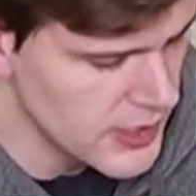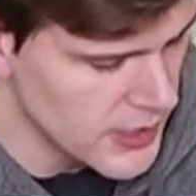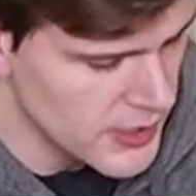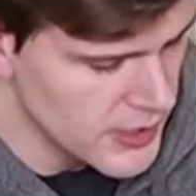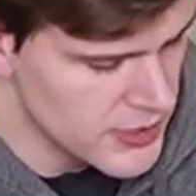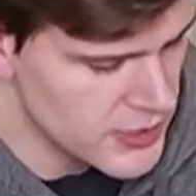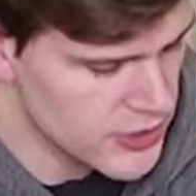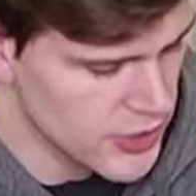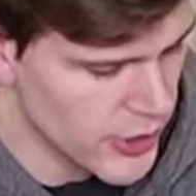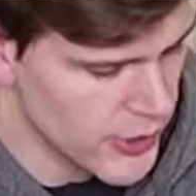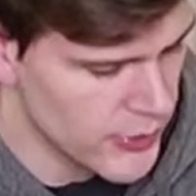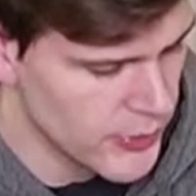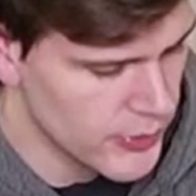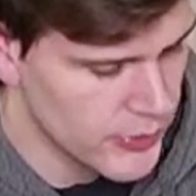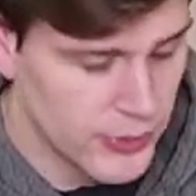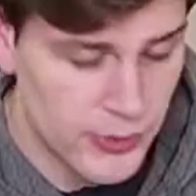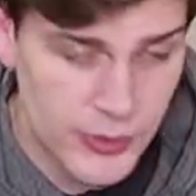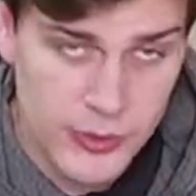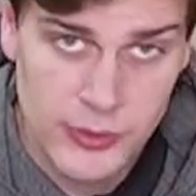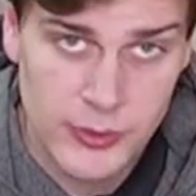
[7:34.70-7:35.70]
So
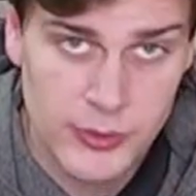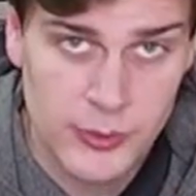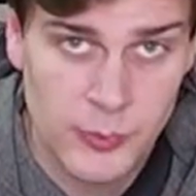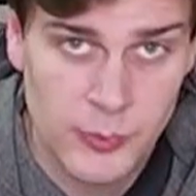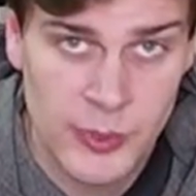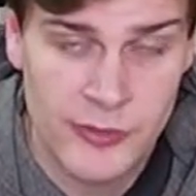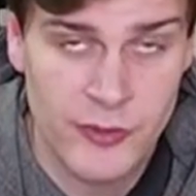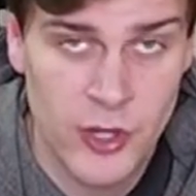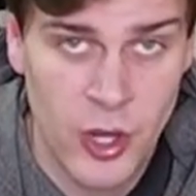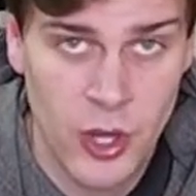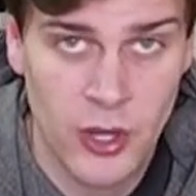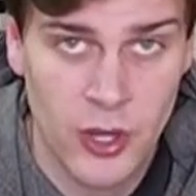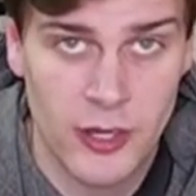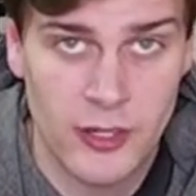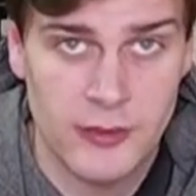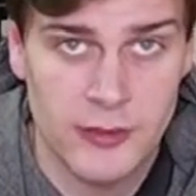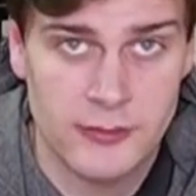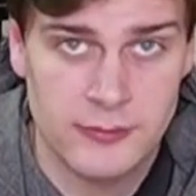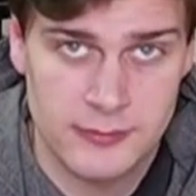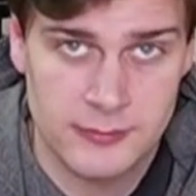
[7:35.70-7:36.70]
we've got
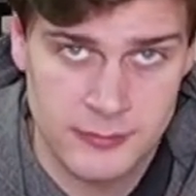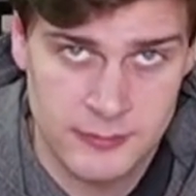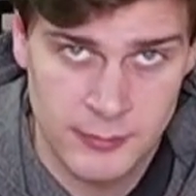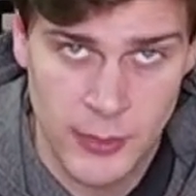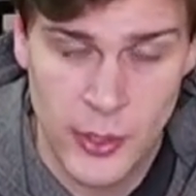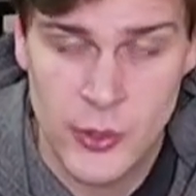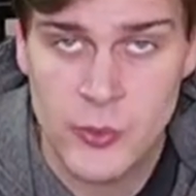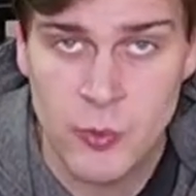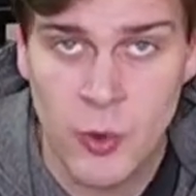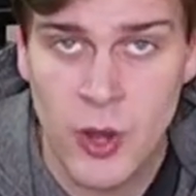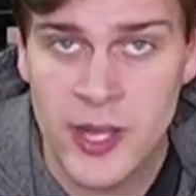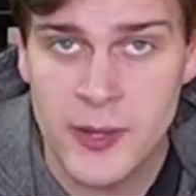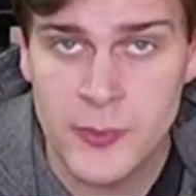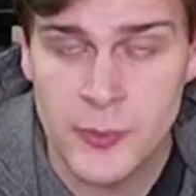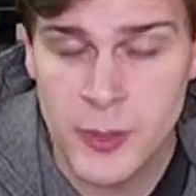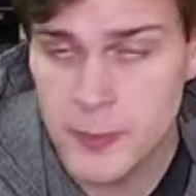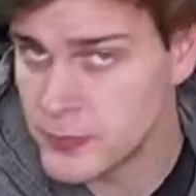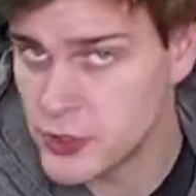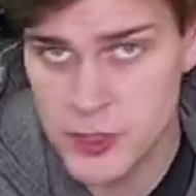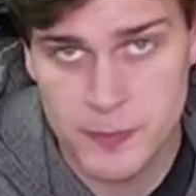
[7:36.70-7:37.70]
mode 1
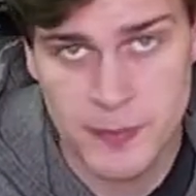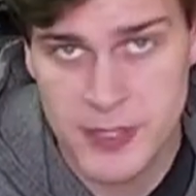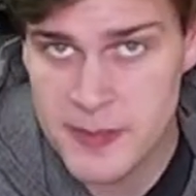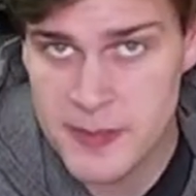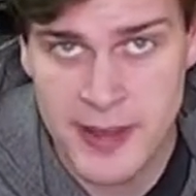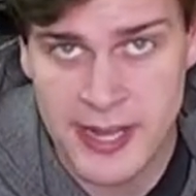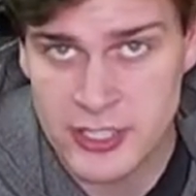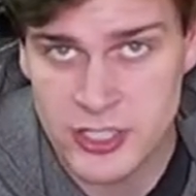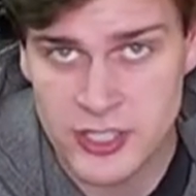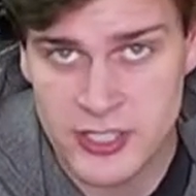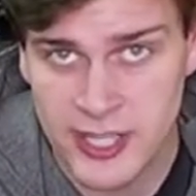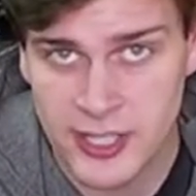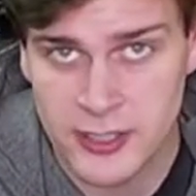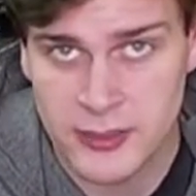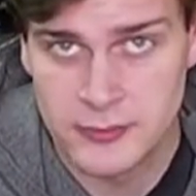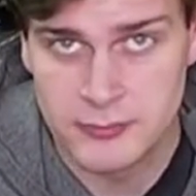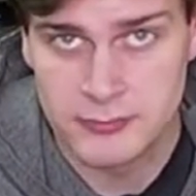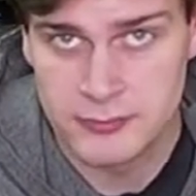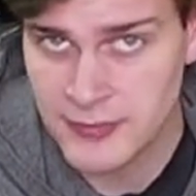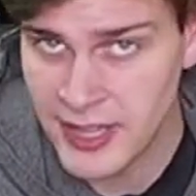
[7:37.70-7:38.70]
would just be the major scale.
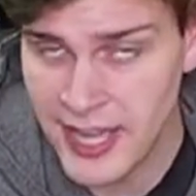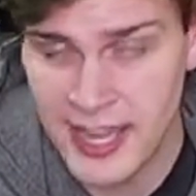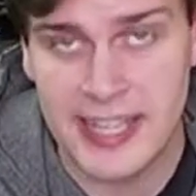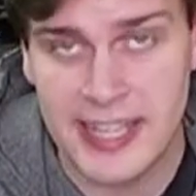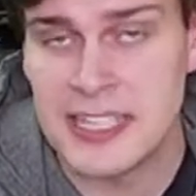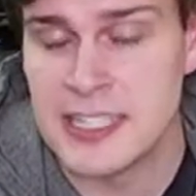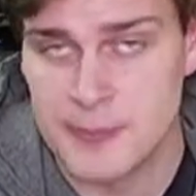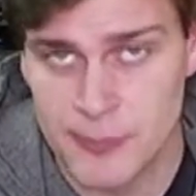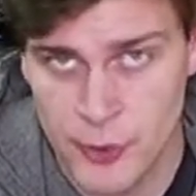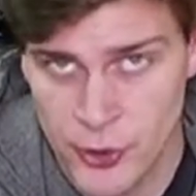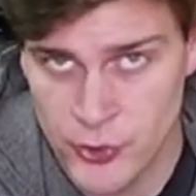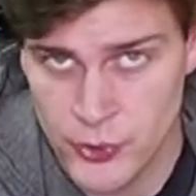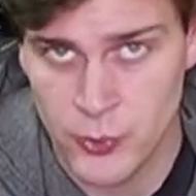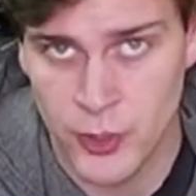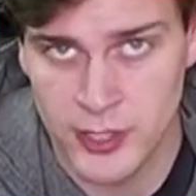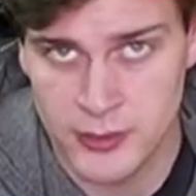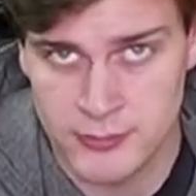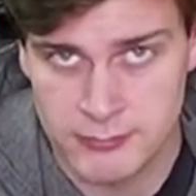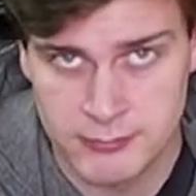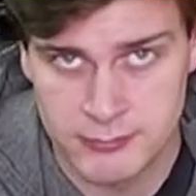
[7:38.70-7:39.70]
That is mode
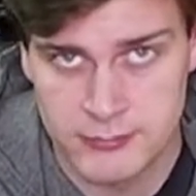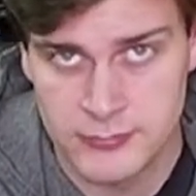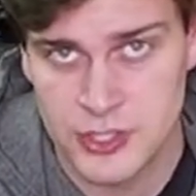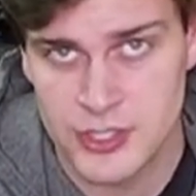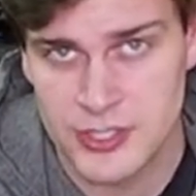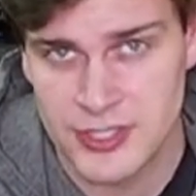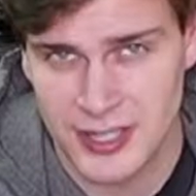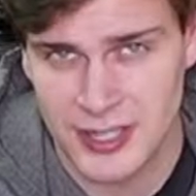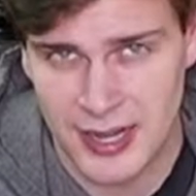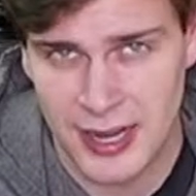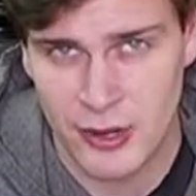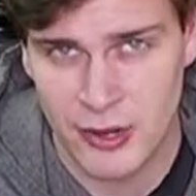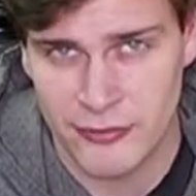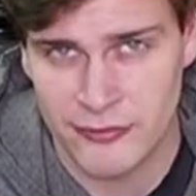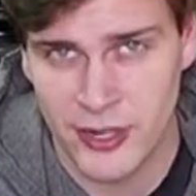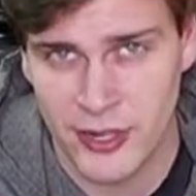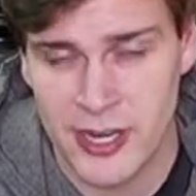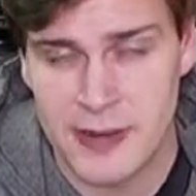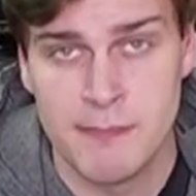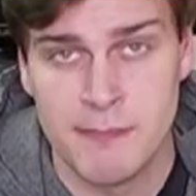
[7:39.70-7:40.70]
1, just to
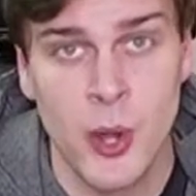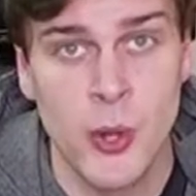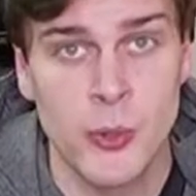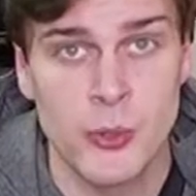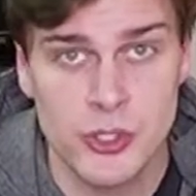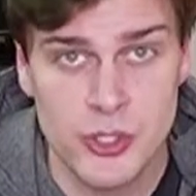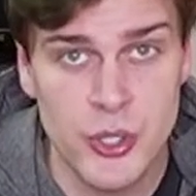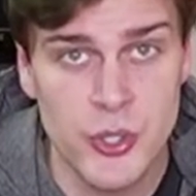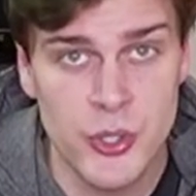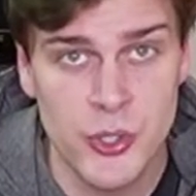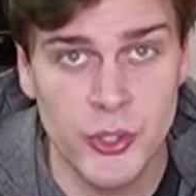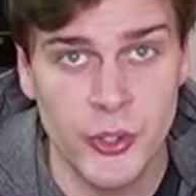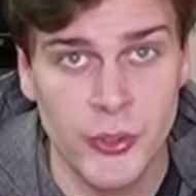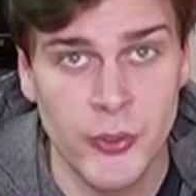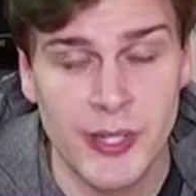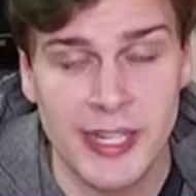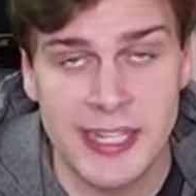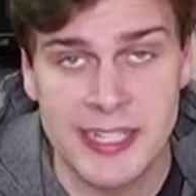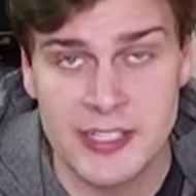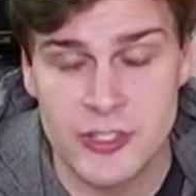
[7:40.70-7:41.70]
clarify. Mode
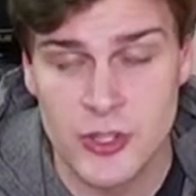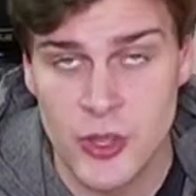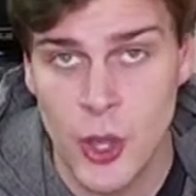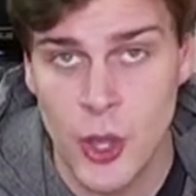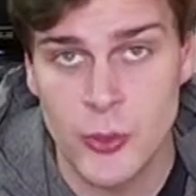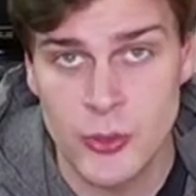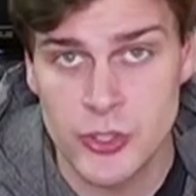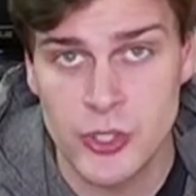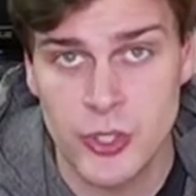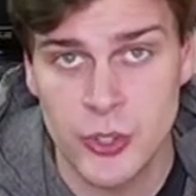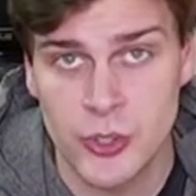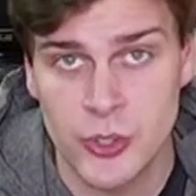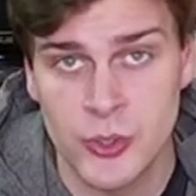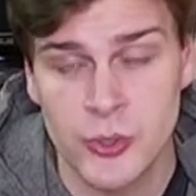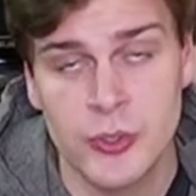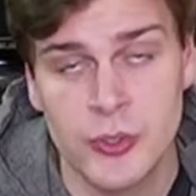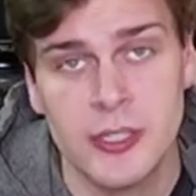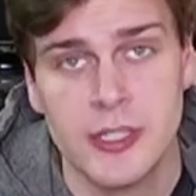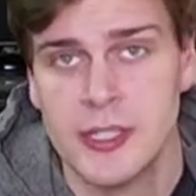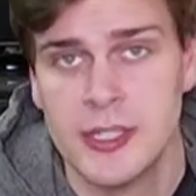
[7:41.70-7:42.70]
2 is note
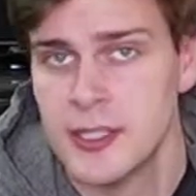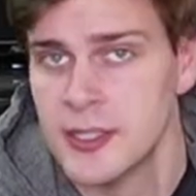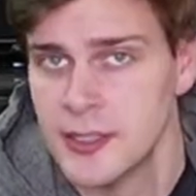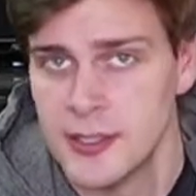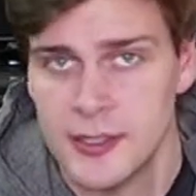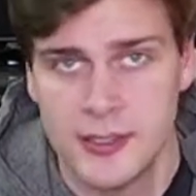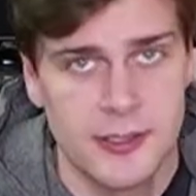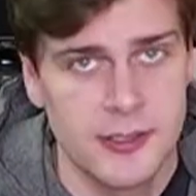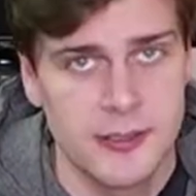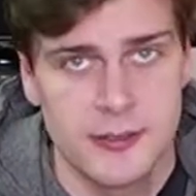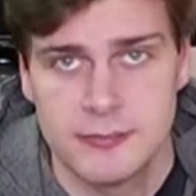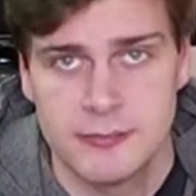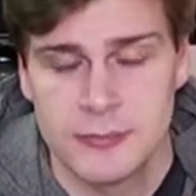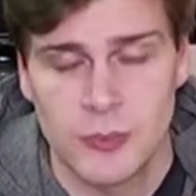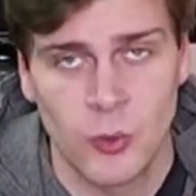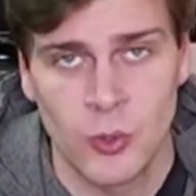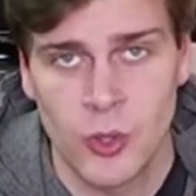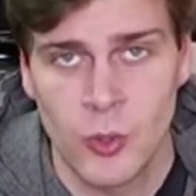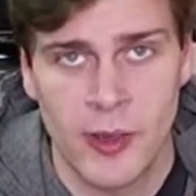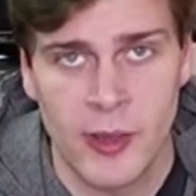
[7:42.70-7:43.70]
2
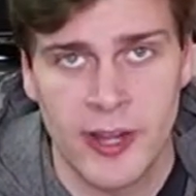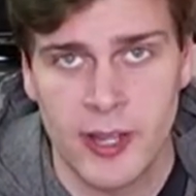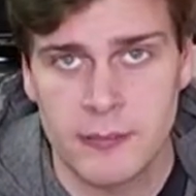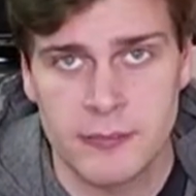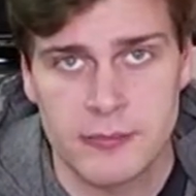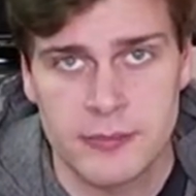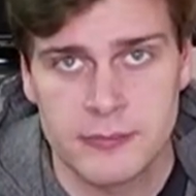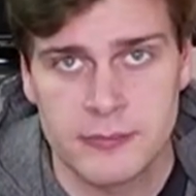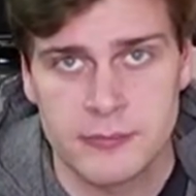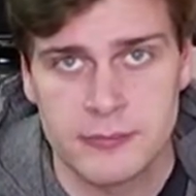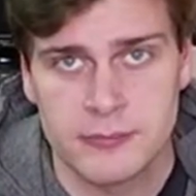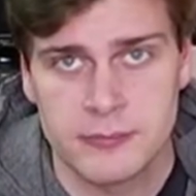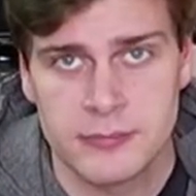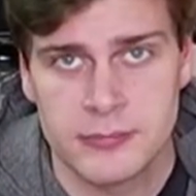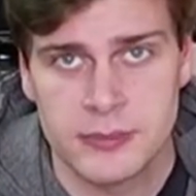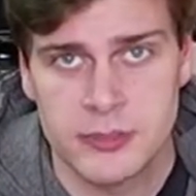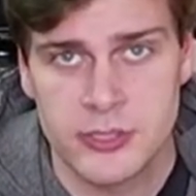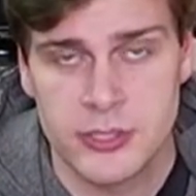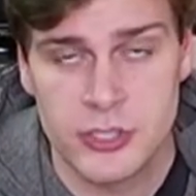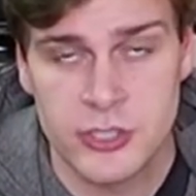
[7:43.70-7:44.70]
all the way up
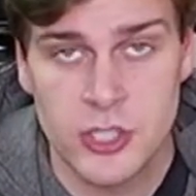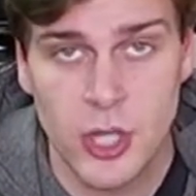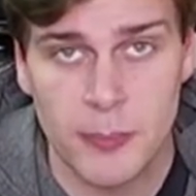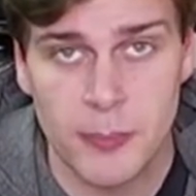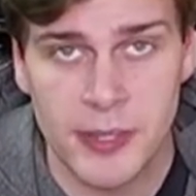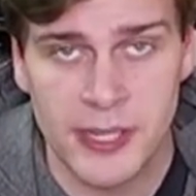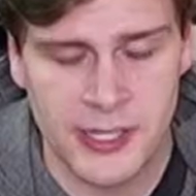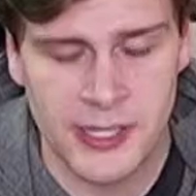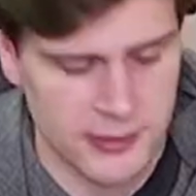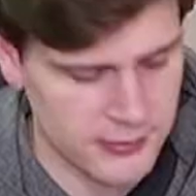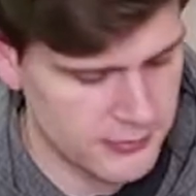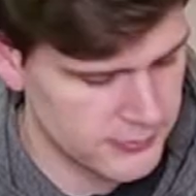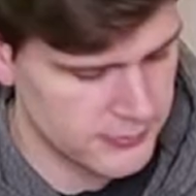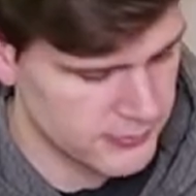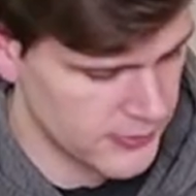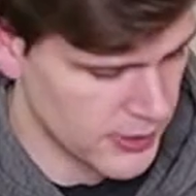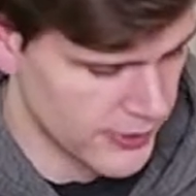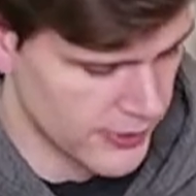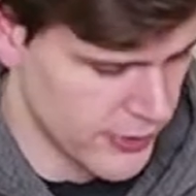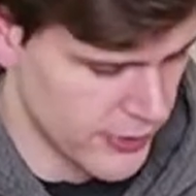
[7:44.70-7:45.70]
to the top here
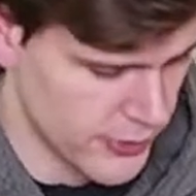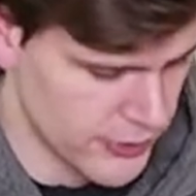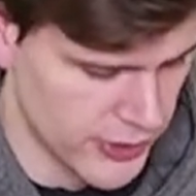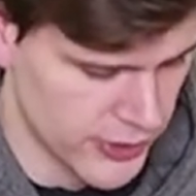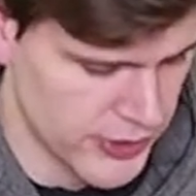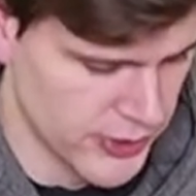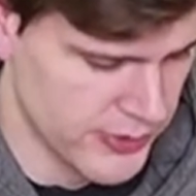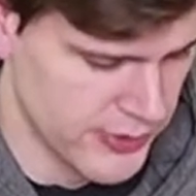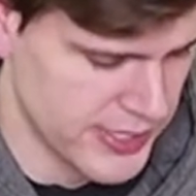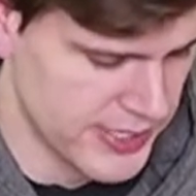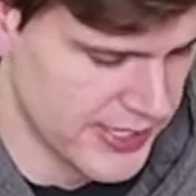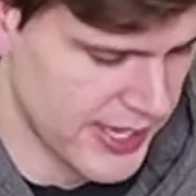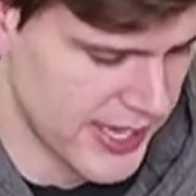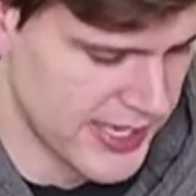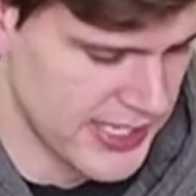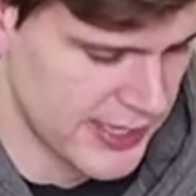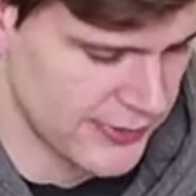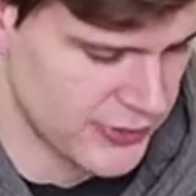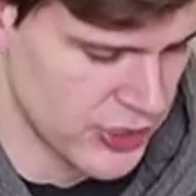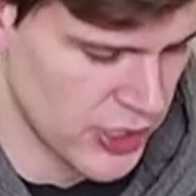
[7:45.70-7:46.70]
of note 2. So in this case,
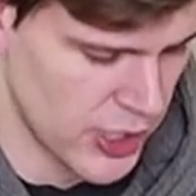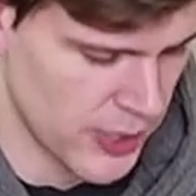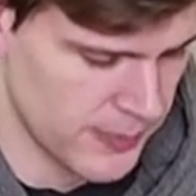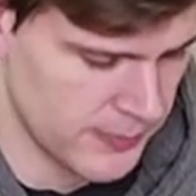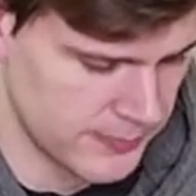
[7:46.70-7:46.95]
F sharp.